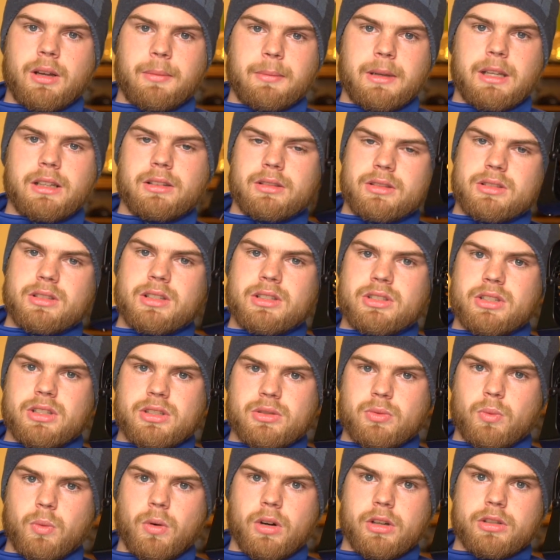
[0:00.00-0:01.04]
I mean, it
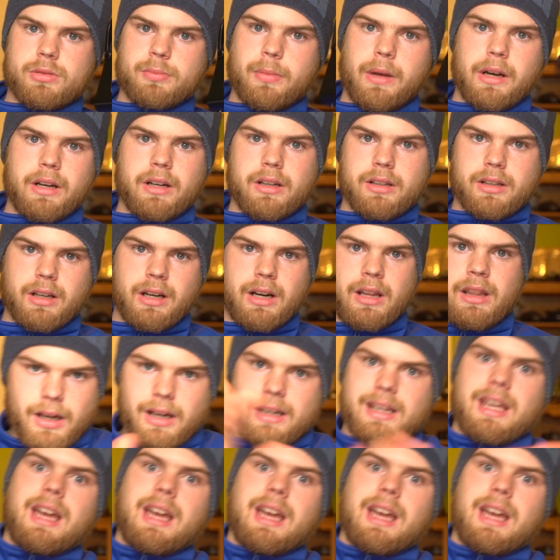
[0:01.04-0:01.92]
just works better kind of thing.